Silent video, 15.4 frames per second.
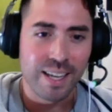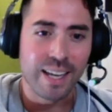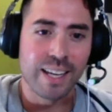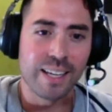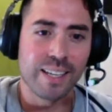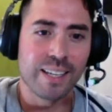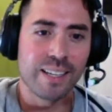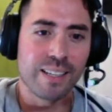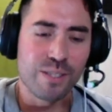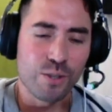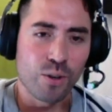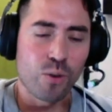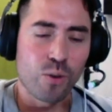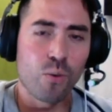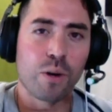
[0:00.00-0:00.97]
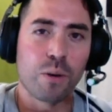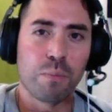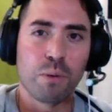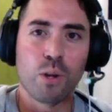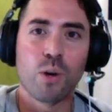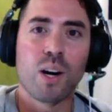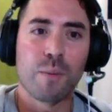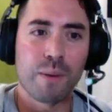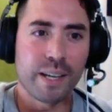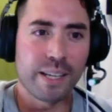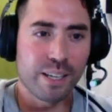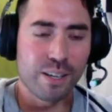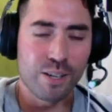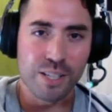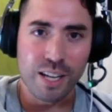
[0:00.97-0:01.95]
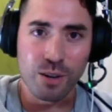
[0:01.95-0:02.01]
and, and so I don't want to blow out my ears.